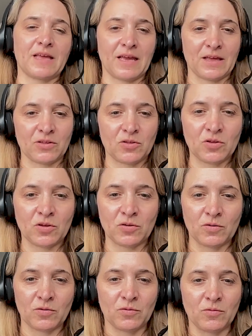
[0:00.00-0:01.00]

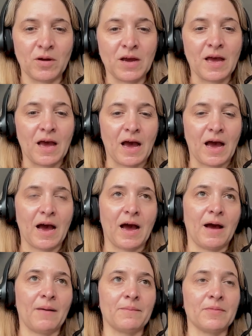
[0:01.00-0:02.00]
into
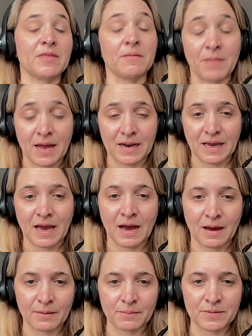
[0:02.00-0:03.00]
thematic
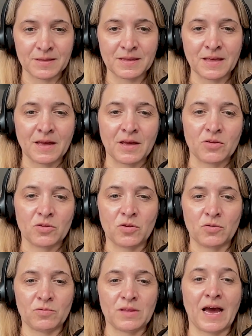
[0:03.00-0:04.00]
hubs
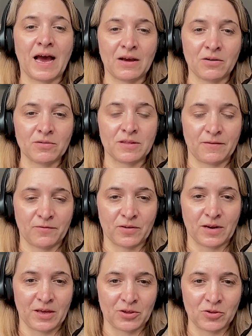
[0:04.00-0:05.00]
to tackle
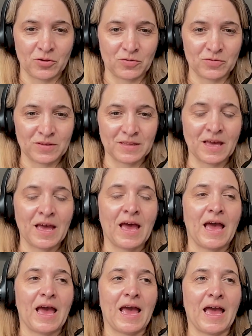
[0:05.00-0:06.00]
different issues.
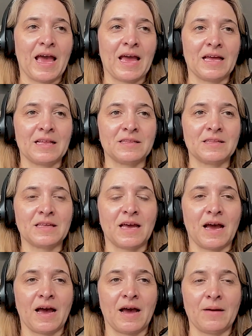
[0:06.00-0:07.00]
And
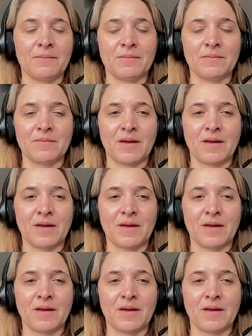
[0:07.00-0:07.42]
I